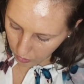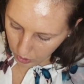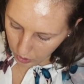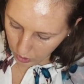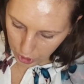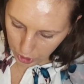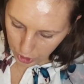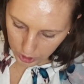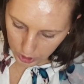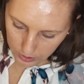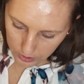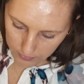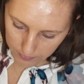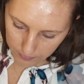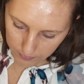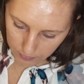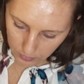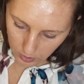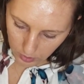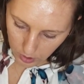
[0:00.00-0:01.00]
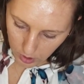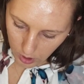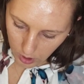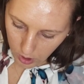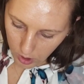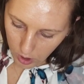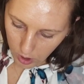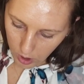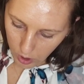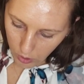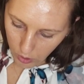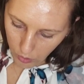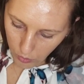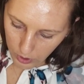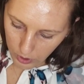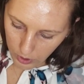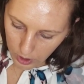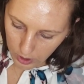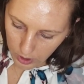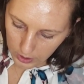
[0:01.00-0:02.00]
Question.
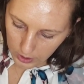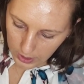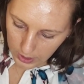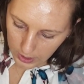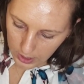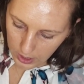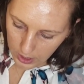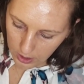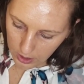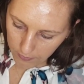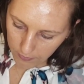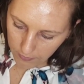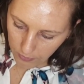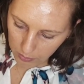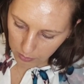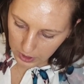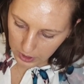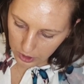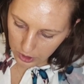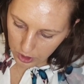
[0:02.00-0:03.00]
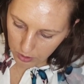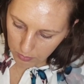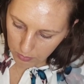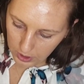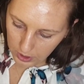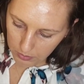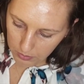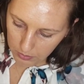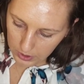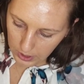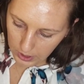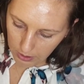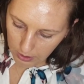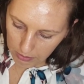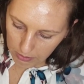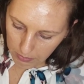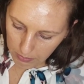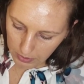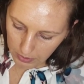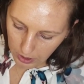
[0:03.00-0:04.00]
Where can information be
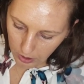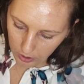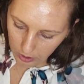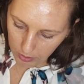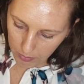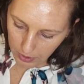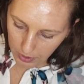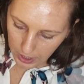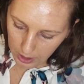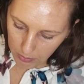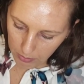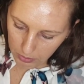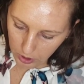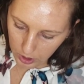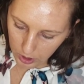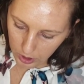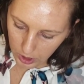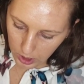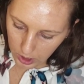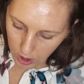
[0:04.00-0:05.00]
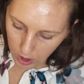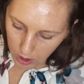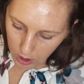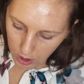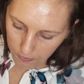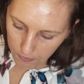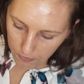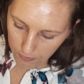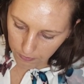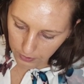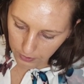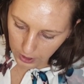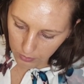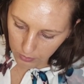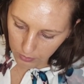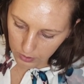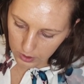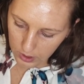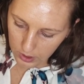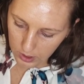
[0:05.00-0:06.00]
obtained about compatibility of
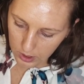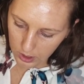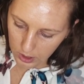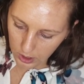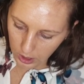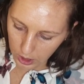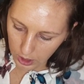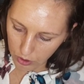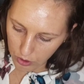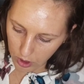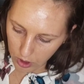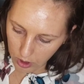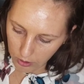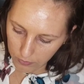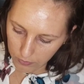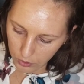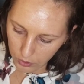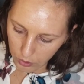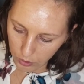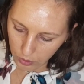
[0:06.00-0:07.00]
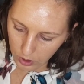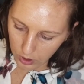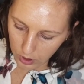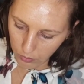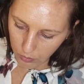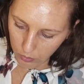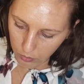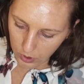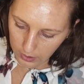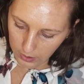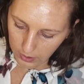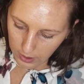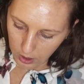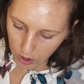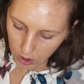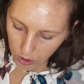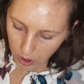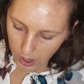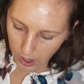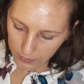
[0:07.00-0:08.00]
fire resistant hydraulic fluid with
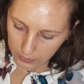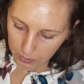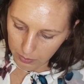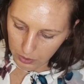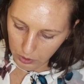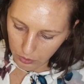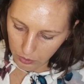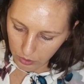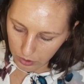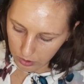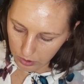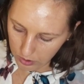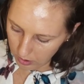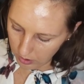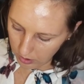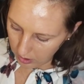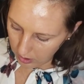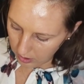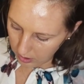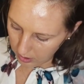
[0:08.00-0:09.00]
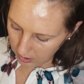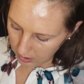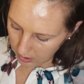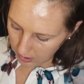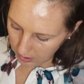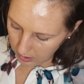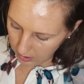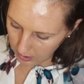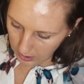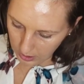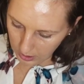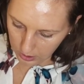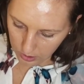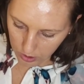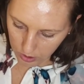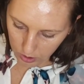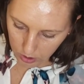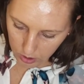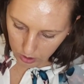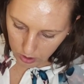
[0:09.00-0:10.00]
aircraft minerals?
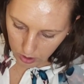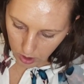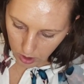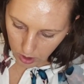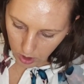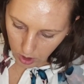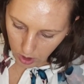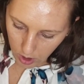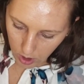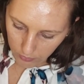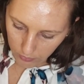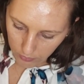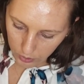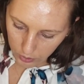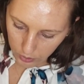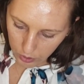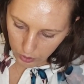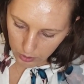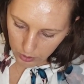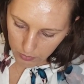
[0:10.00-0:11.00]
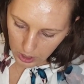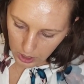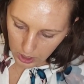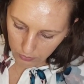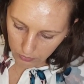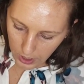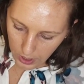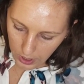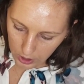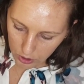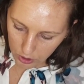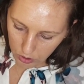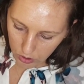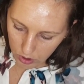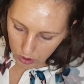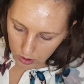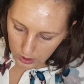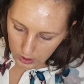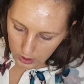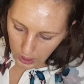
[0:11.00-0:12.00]
Answer, fluid
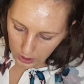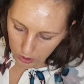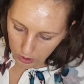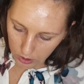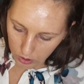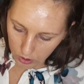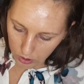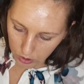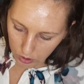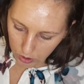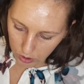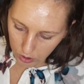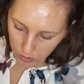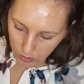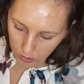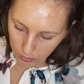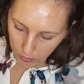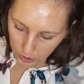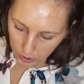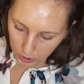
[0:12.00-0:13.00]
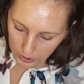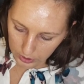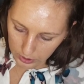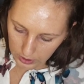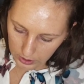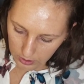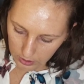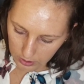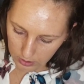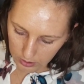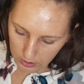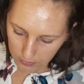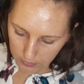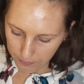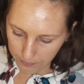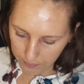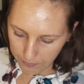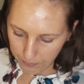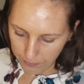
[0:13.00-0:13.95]
manufacturers' technical bulletins.